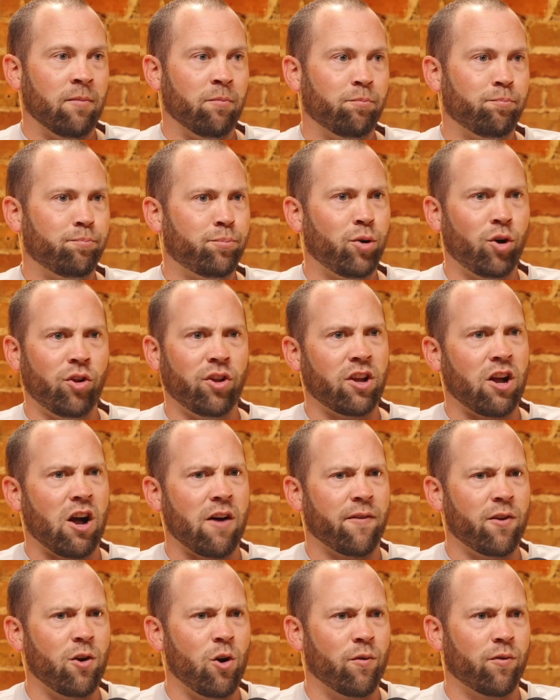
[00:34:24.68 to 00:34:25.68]
pulling
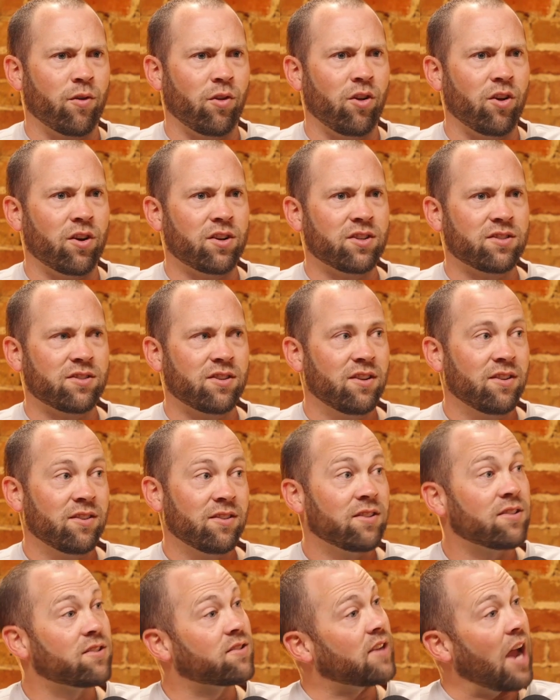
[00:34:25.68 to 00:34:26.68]
off at overlooks,
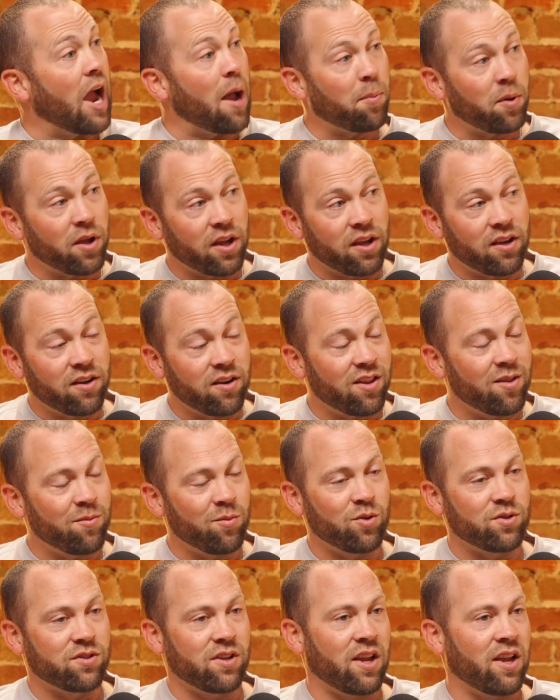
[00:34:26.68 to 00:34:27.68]
stopping into the
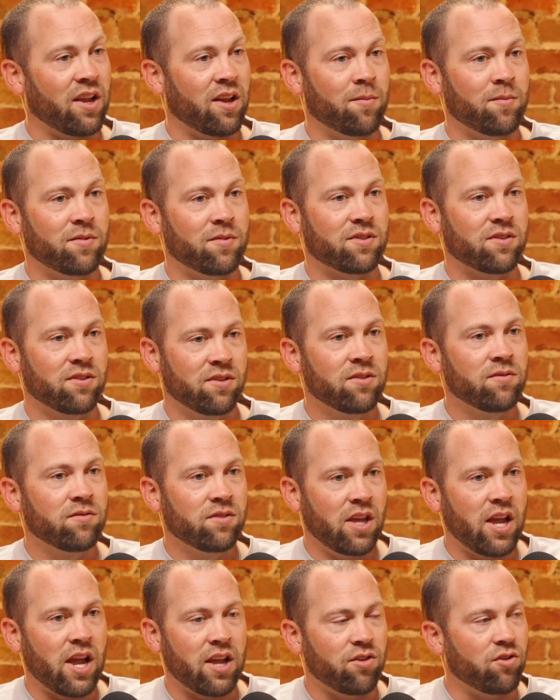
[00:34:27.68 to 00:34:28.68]
museums.
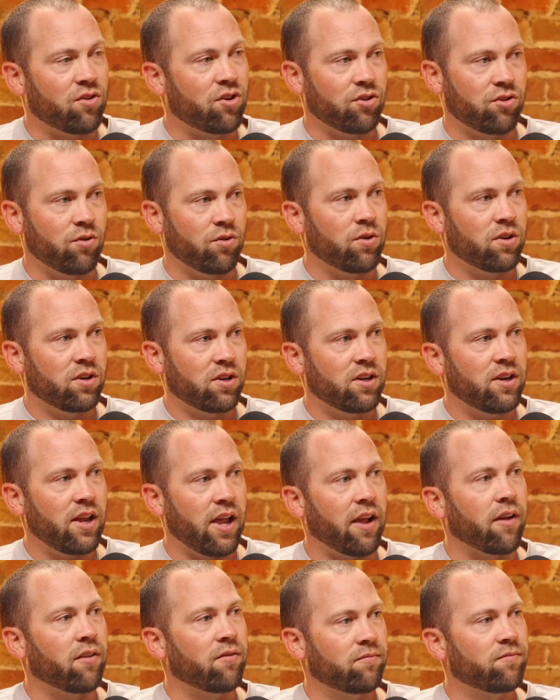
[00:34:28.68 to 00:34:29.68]
Yeah, you could do it in a
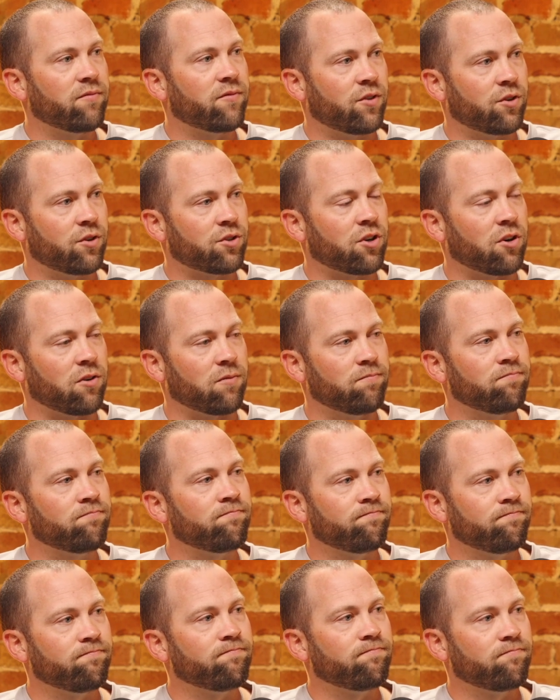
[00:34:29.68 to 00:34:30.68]
day for sure.
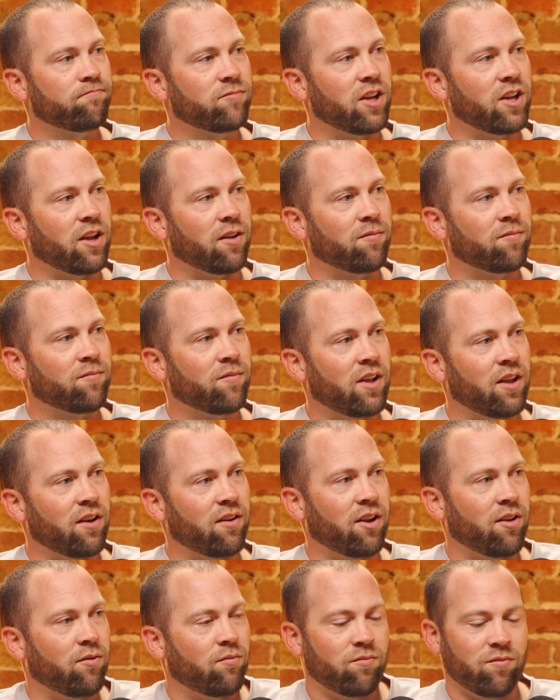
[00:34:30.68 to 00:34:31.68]
Yeah, awesome.
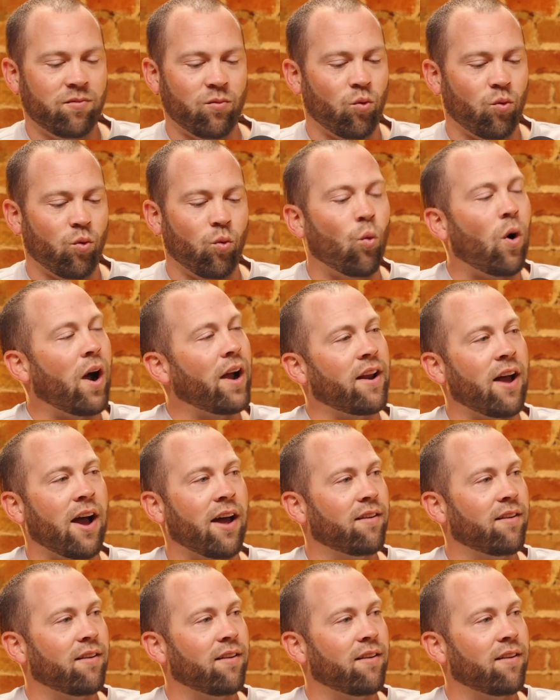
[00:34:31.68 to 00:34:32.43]
and why not?